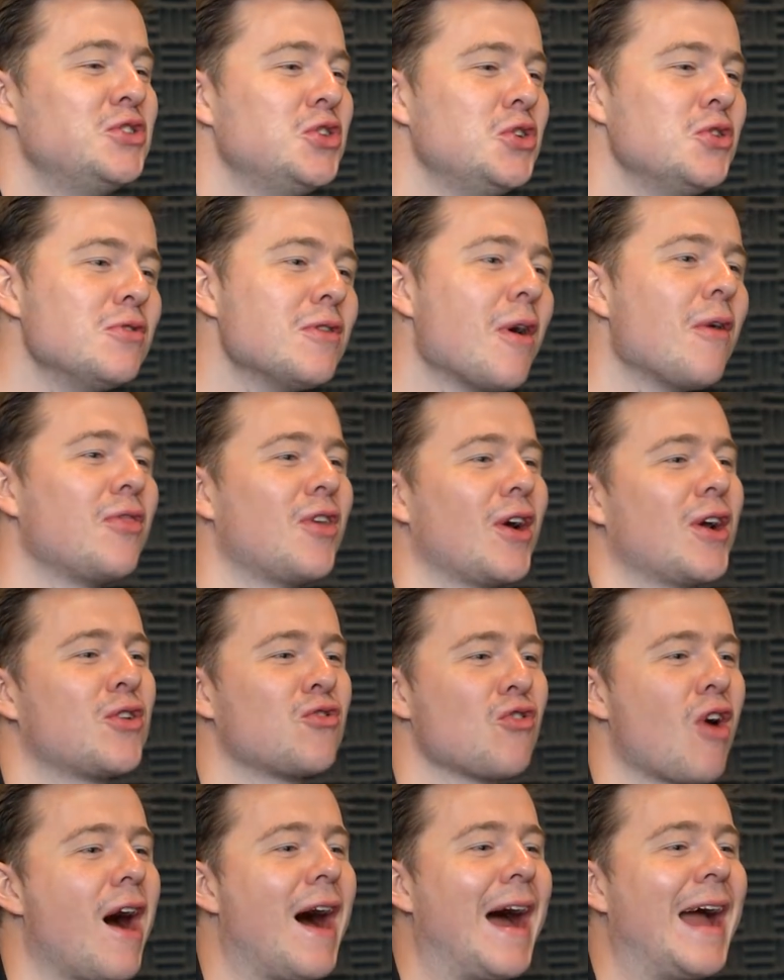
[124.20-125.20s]
do you know the
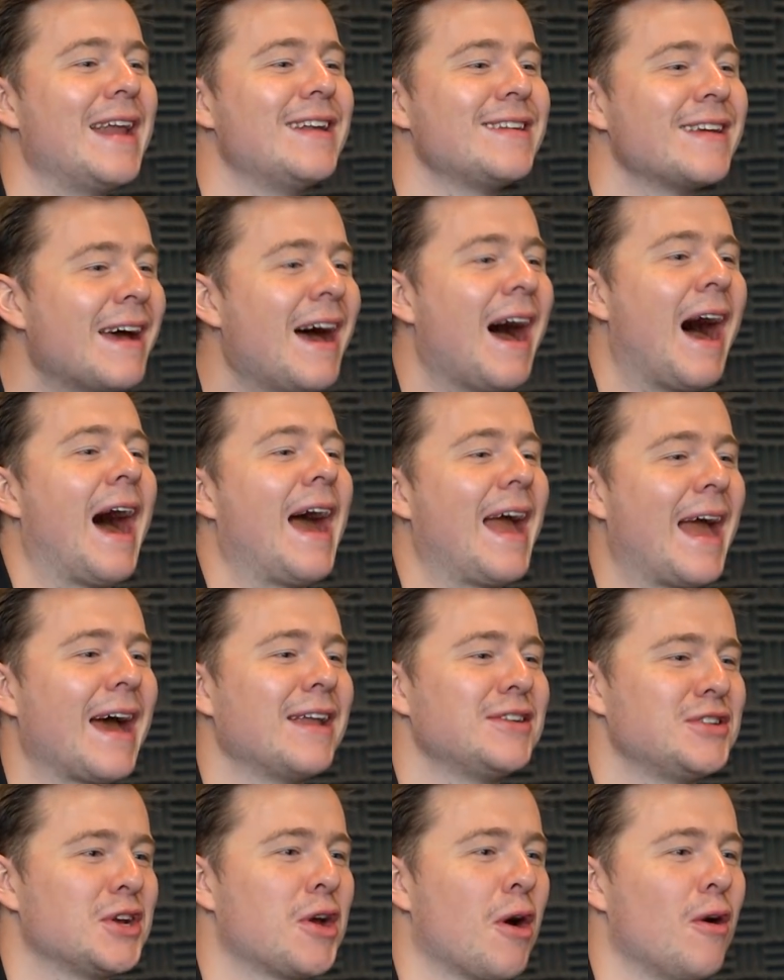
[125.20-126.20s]
grind I
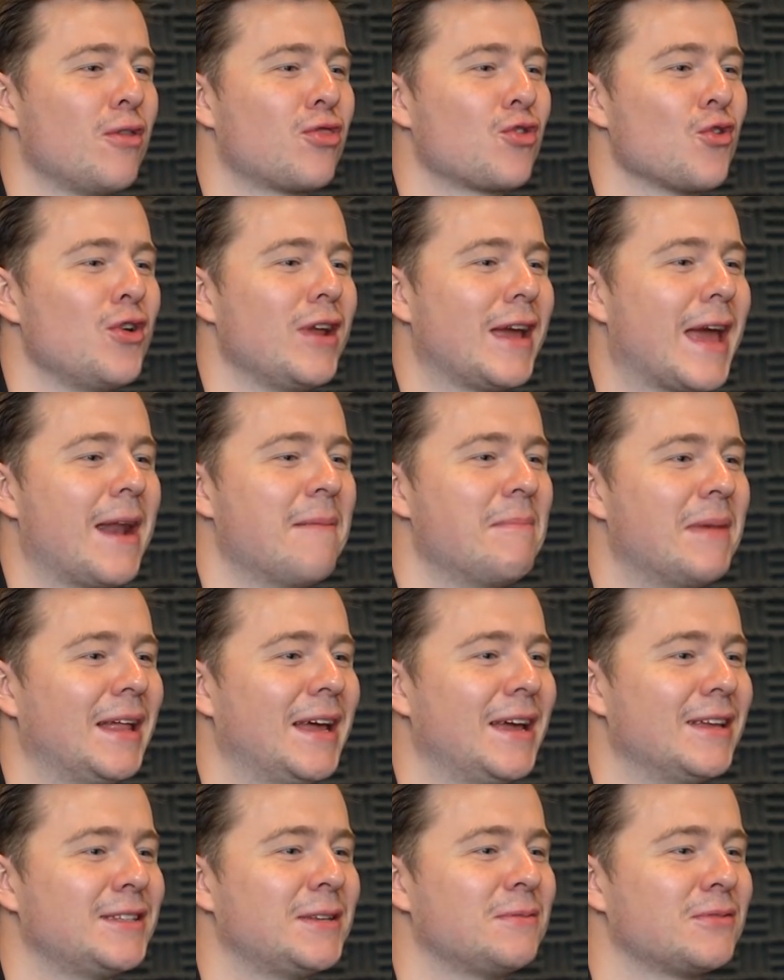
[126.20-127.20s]
had to go through to get 1
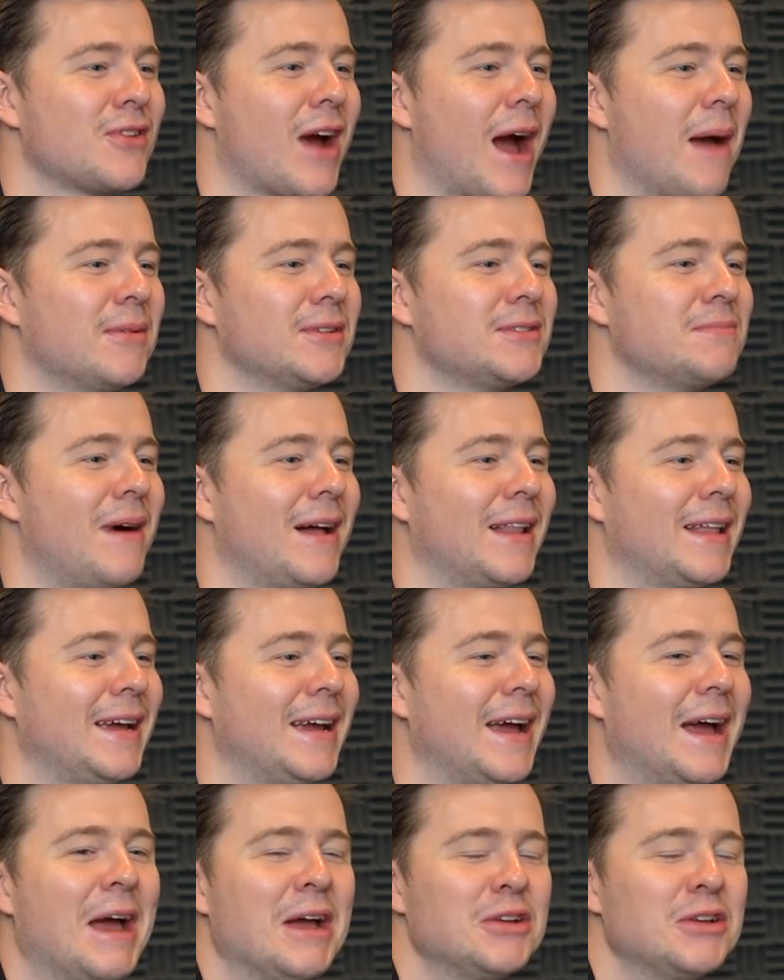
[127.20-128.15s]
million subscribers, Mully?